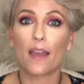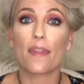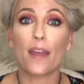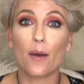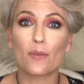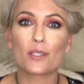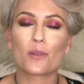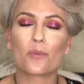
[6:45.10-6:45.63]

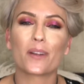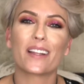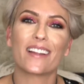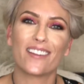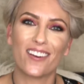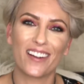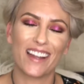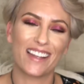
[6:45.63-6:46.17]
that was a really
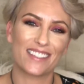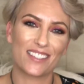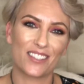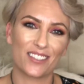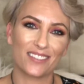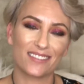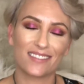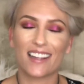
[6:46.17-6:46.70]
long
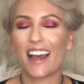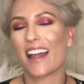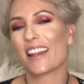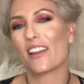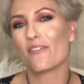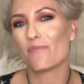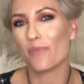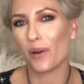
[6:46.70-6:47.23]
answer. I
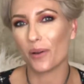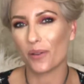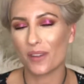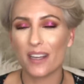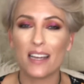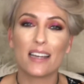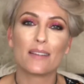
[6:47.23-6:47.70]
love both.